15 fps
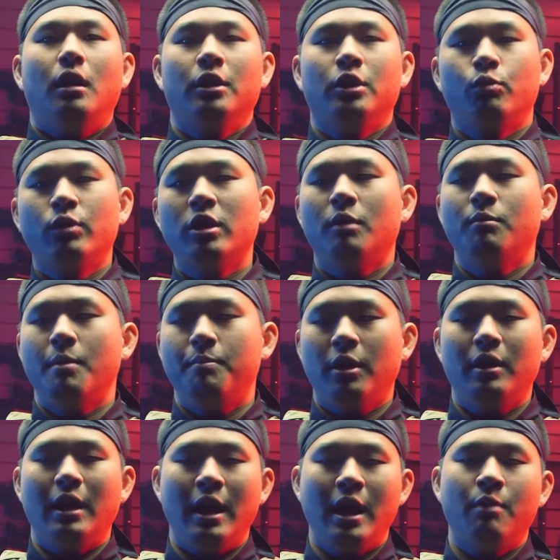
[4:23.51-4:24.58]
On the rear of my
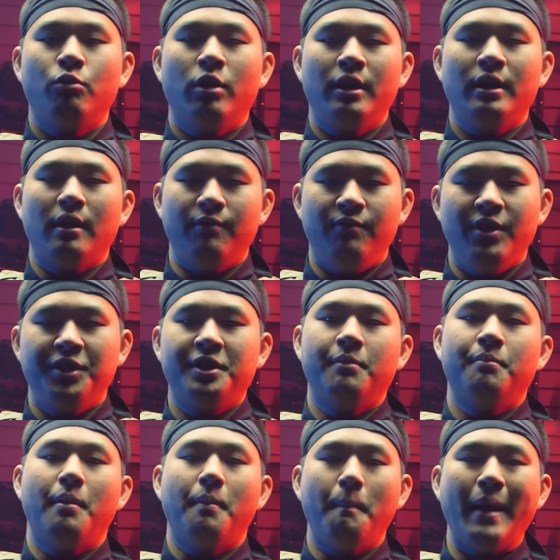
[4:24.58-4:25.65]
belt, I am running a
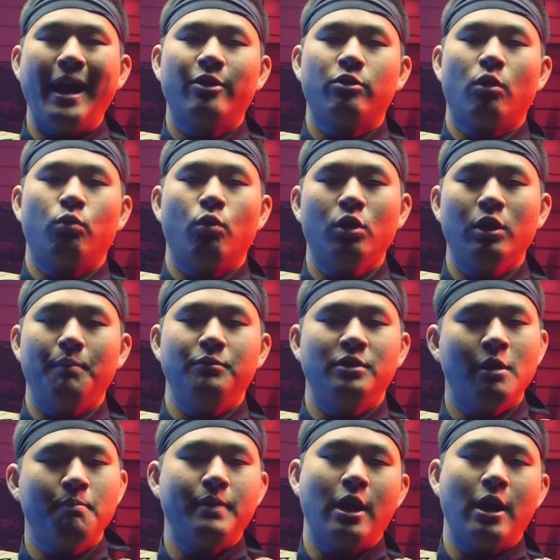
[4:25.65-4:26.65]
Vism Micro Roll-Up Dump